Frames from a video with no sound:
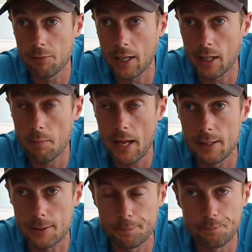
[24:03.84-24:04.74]

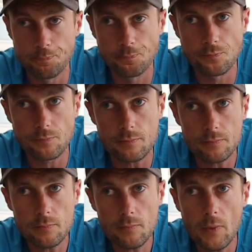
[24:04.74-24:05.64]
recommend.
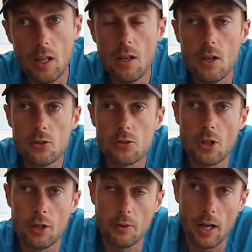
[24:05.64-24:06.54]

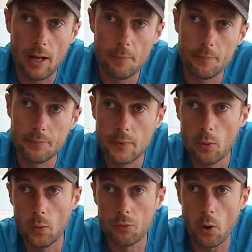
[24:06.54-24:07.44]
So
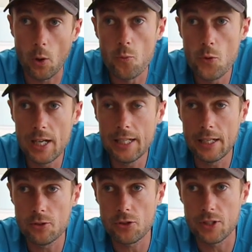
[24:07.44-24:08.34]
we've got a really
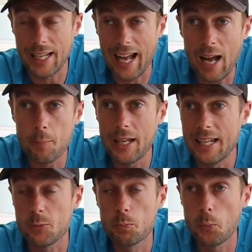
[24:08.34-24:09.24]
interesting app.
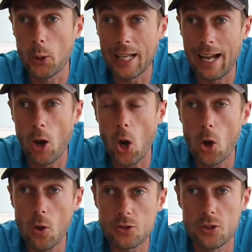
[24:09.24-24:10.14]
It's putting out
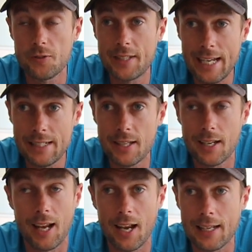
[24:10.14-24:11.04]
lots of data,
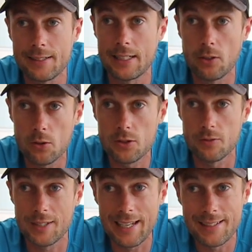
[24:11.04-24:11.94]
collecting lots
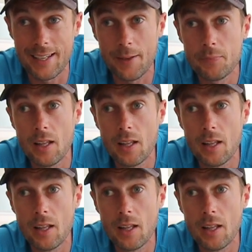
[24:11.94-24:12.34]
of data.